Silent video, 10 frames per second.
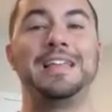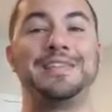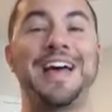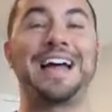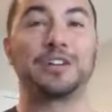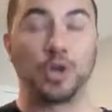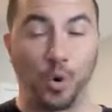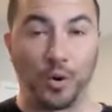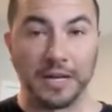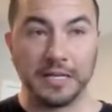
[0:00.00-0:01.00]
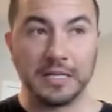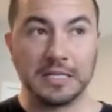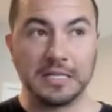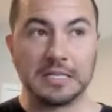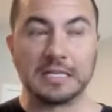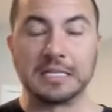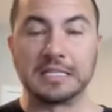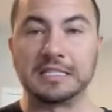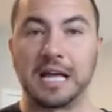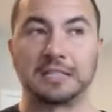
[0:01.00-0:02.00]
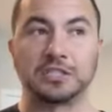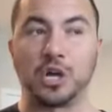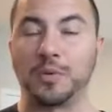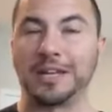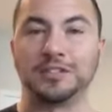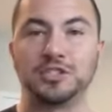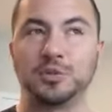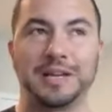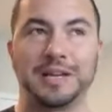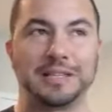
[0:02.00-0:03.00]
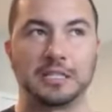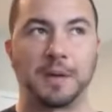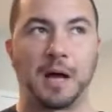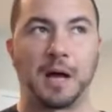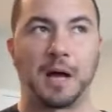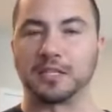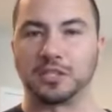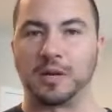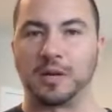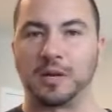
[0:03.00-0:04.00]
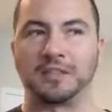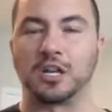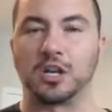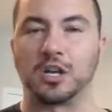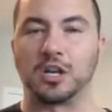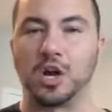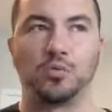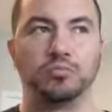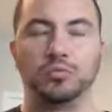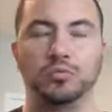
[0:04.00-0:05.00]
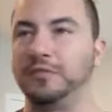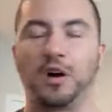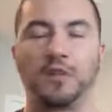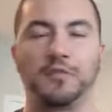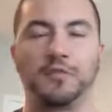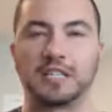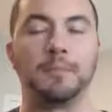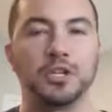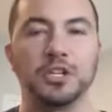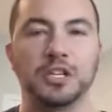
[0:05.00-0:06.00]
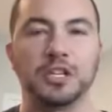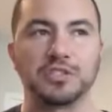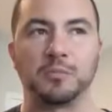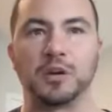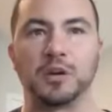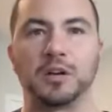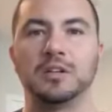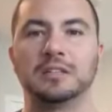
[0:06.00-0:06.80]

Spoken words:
That coin is not going into Anthony's pocket so Anthony could go live off as like a billionaire somewhere.